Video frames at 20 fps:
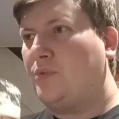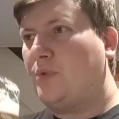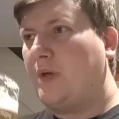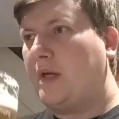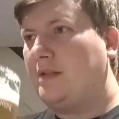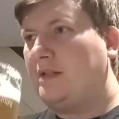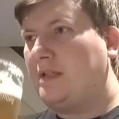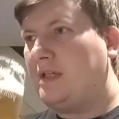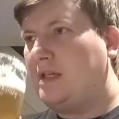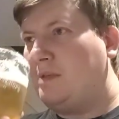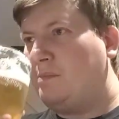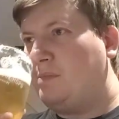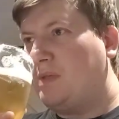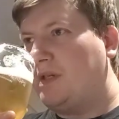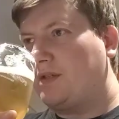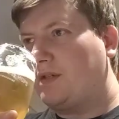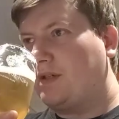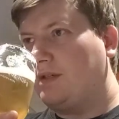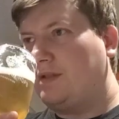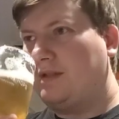bready,
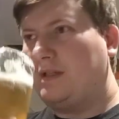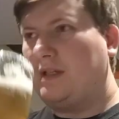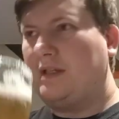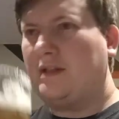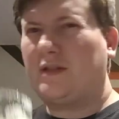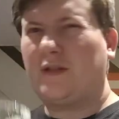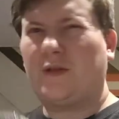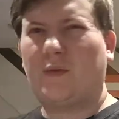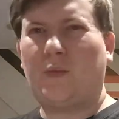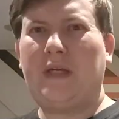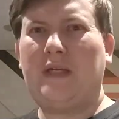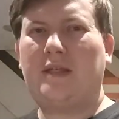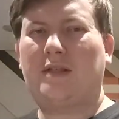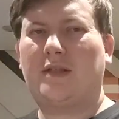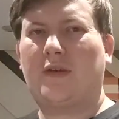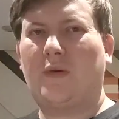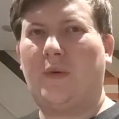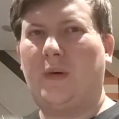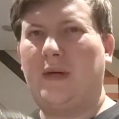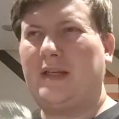biscuity,
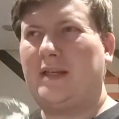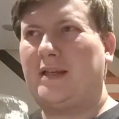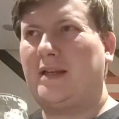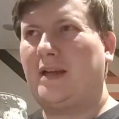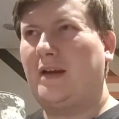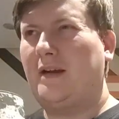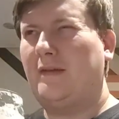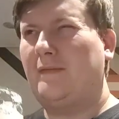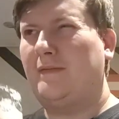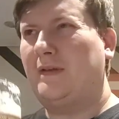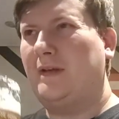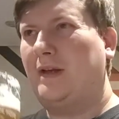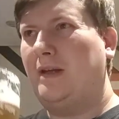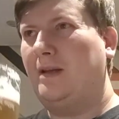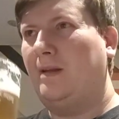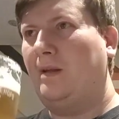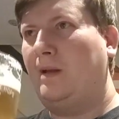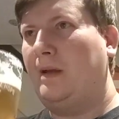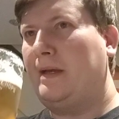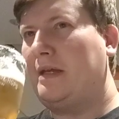sweet, quite kind of
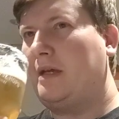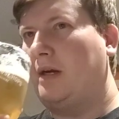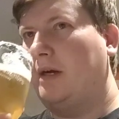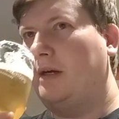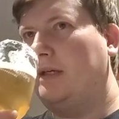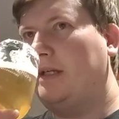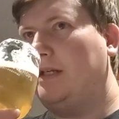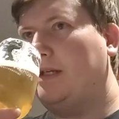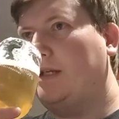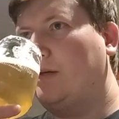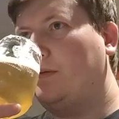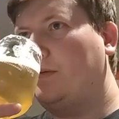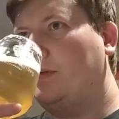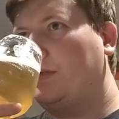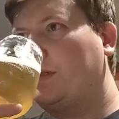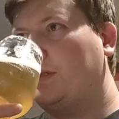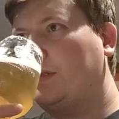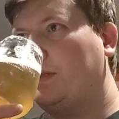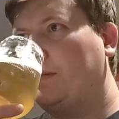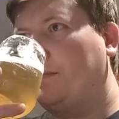light honey
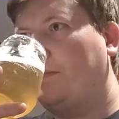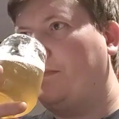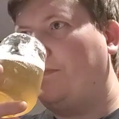notes.